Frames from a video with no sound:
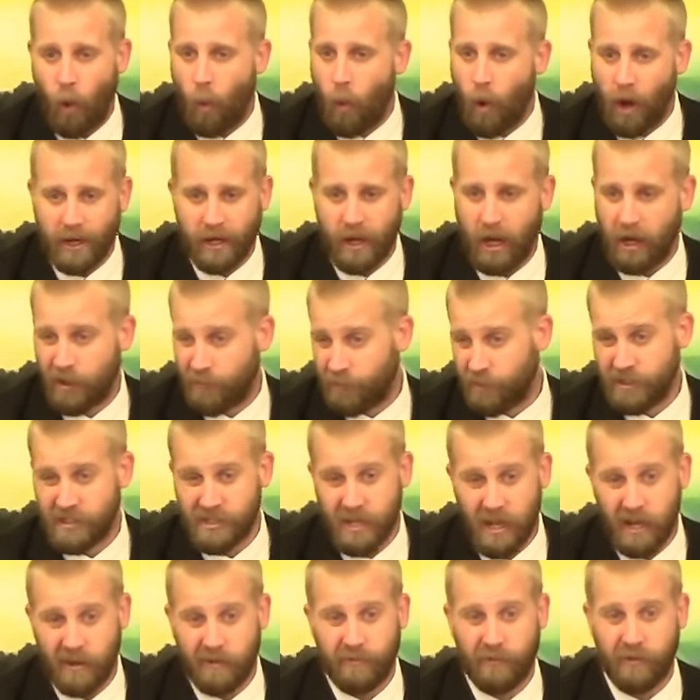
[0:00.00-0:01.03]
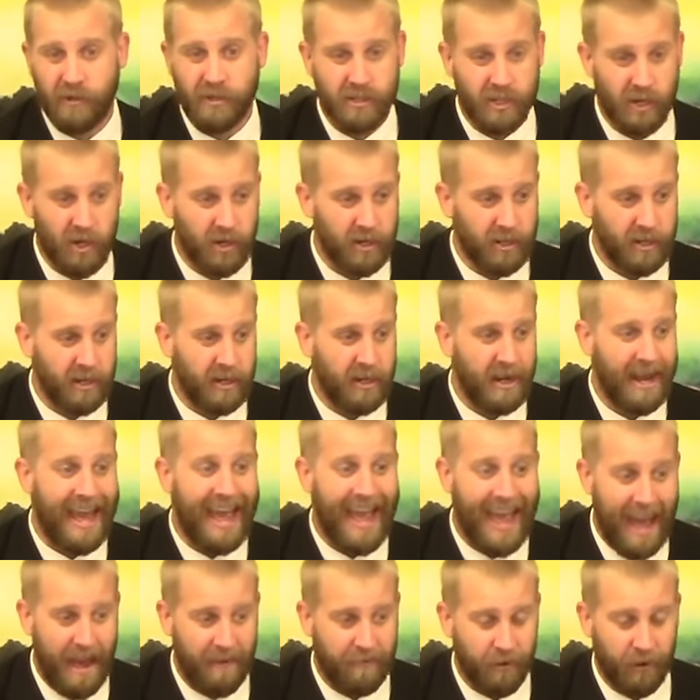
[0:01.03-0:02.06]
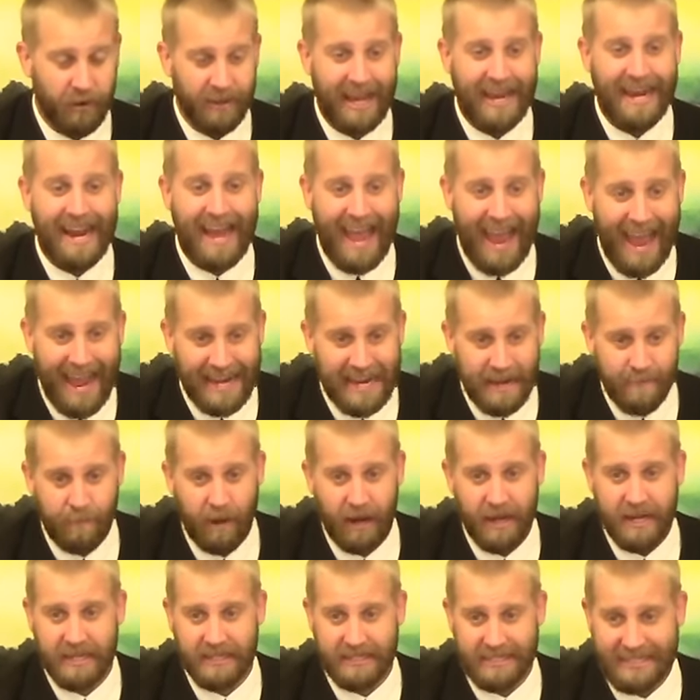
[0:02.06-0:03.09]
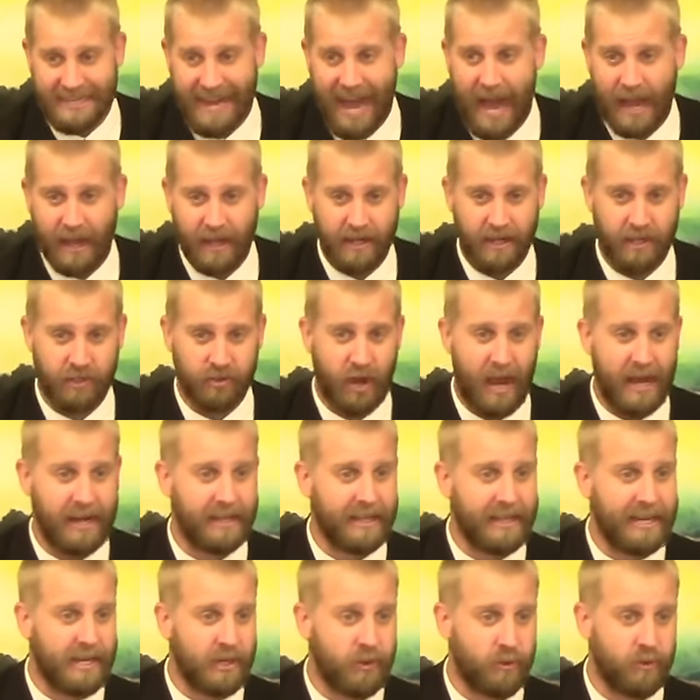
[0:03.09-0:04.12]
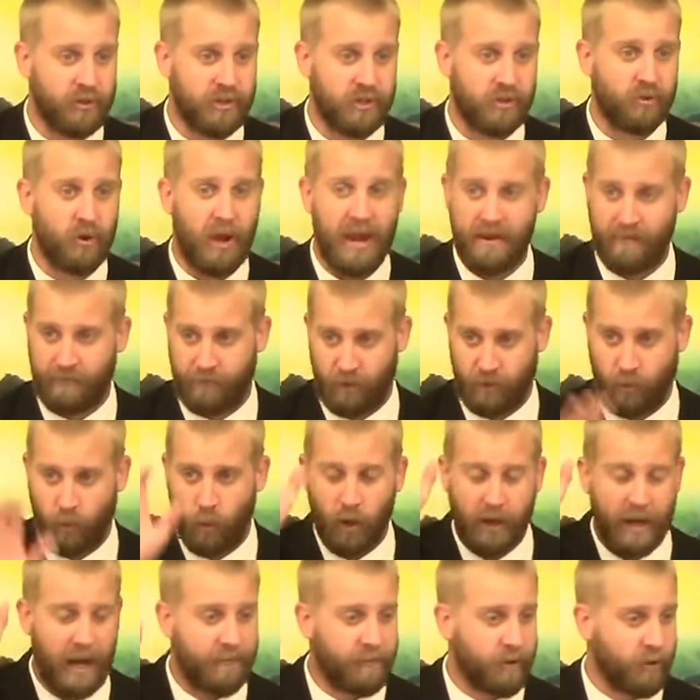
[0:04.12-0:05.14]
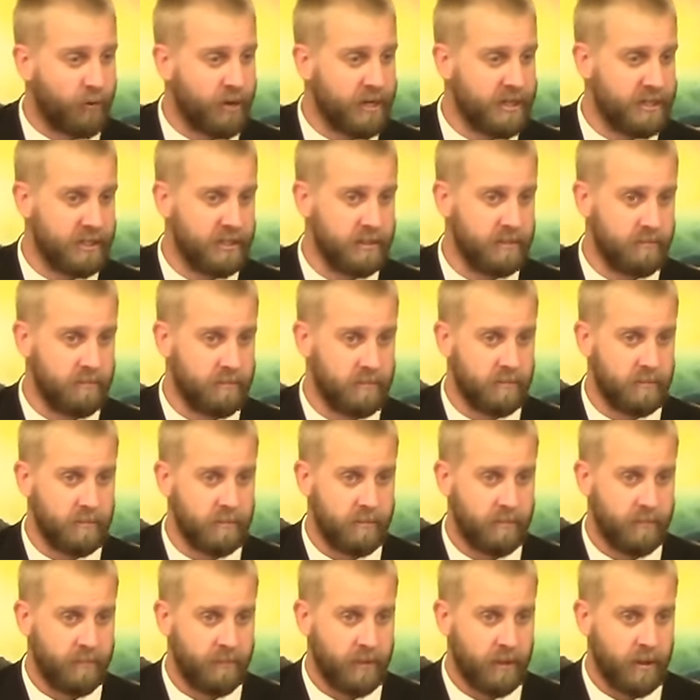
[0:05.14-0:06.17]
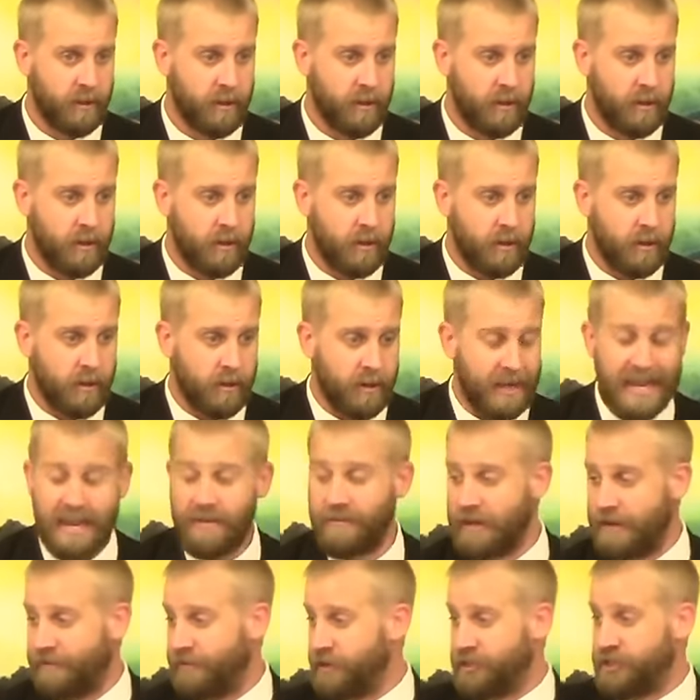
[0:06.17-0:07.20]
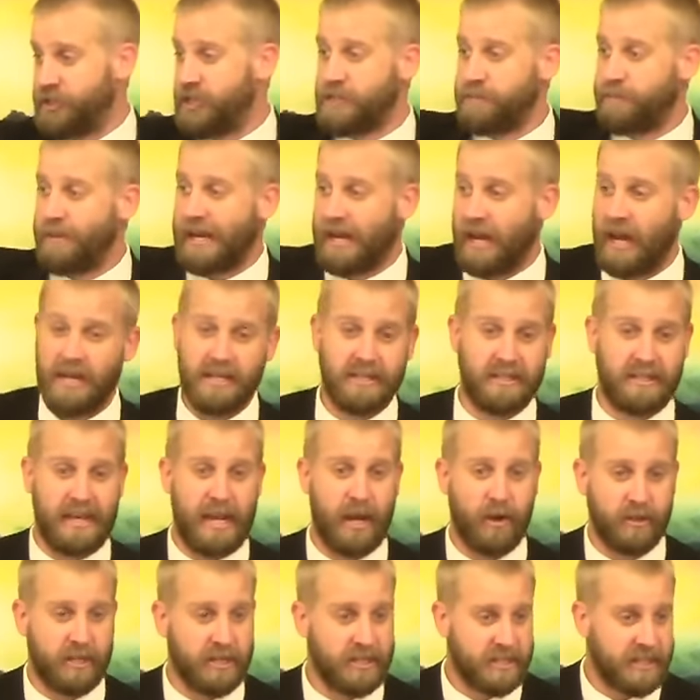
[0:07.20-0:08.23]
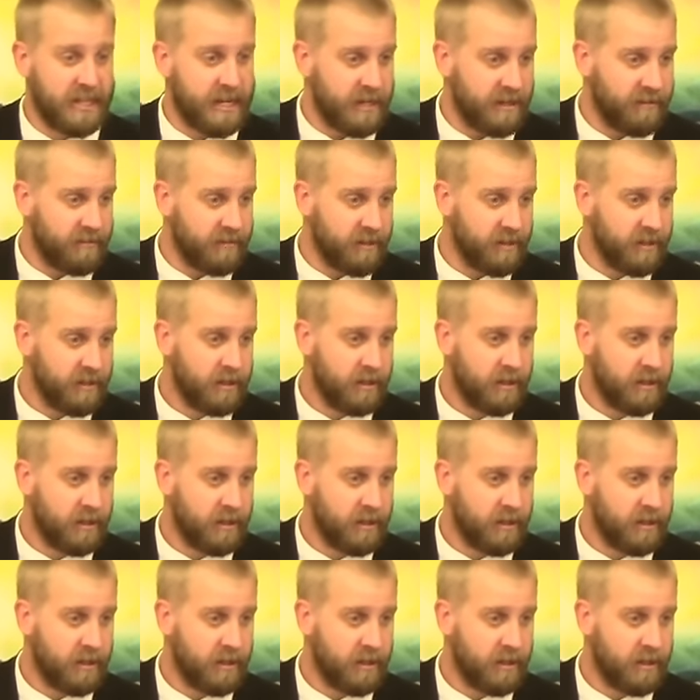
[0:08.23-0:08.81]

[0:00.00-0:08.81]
100% for certain ever that anybody is not going to try to lead you astray for whatever reason. Even if it's just because they're deceived.